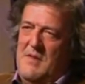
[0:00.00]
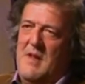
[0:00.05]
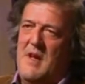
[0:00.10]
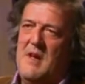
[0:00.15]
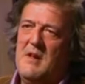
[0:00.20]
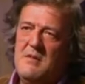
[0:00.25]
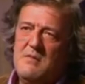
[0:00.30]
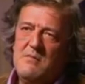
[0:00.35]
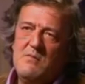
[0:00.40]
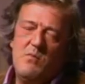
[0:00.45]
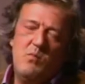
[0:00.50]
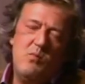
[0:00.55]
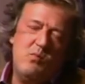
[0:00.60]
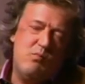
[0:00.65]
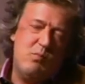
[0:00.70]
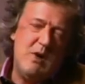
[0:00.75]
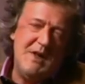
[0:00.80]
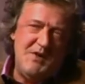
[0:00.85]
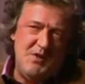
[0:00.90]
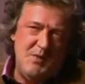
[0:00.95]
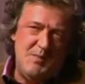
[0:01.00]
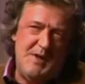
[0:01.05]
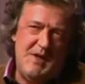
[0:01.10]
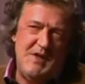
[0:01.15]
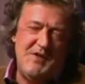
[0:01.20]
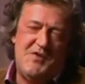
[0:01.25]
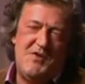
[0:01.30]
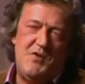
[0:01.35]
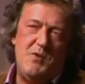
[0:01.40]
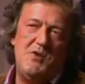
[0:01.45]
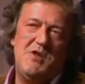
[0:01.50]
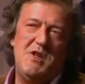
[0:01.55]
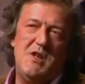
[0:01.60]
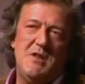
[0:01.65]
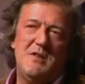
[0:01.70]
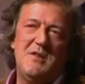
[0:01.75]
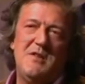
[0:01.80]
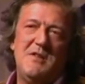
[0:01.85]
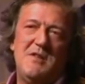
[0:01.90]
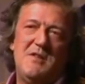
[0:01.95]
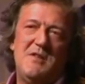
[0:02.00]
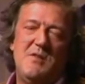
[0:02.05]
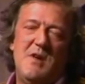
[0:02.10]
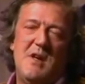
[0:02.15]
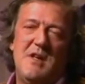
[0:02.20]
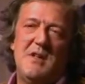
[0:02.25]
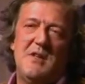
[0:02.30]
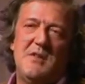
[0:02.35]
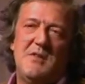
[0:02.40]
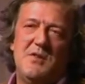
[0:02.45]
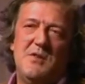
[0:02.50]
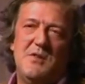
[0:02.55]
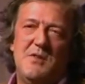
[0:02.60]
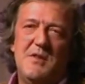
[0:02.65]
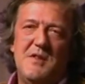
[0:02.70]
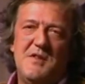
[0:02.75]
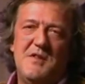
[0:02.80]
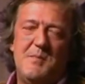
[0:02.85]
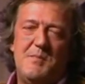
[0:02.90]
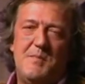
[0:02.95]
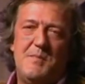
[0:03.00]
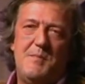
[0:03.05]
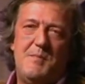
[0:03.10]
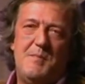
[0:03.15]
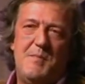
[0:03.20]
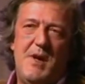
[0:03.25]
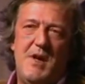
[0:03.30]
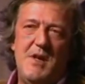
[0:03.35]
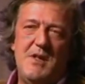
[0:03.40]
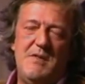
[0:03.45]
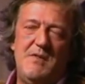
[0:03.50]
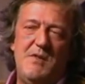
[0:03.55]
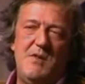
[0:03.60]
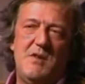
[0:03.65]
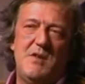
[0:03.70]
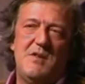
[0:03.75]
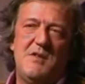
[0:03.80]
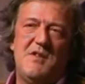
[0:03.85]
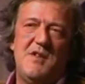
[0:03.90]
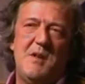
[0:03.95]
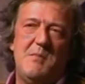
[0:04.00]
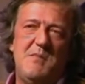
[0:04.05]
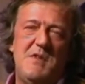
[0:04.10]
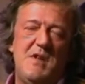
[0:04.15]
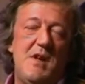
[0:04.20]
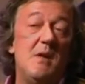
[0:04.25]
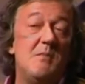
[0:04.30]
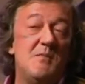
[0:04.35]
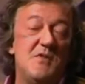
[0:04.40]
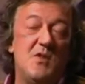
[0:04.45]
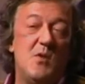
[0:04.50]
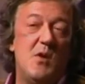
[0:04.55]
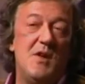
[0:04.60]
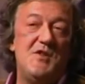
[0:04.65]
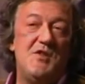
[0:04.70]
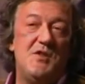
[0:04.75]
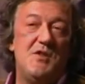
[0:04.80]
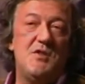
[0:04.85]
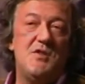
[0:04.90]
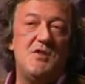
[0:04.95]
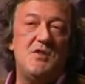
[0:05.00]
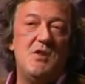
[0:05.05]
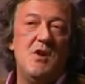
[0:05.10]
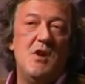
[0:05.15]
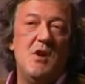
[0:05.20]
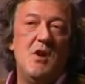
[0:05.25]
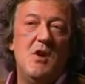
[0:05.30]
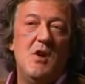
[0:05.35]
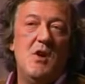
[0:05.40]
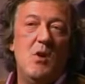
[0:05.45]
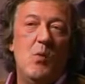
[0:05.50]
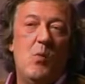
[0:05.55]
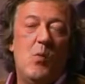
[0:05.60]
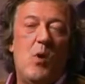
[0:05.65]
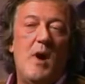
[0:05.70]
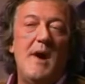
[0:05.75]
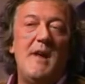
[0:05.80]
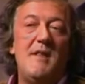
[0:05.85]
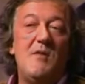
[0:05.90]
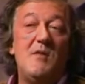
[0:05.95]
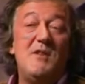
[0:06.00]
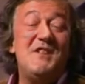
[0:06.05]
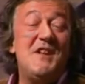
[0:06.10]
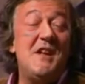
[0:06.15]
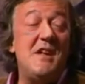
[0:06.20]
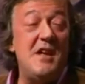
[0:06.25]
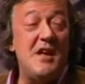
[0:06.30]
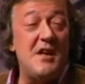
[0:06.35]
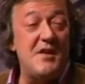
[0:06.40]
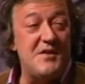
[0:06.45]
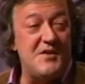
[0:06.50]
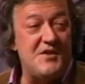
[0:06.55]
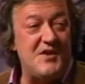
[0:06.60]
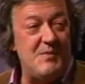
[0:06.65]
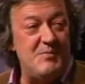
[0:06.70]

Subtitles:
then when you pass through childhood into adulthood, there's a part of you that sometimes questions why there is any other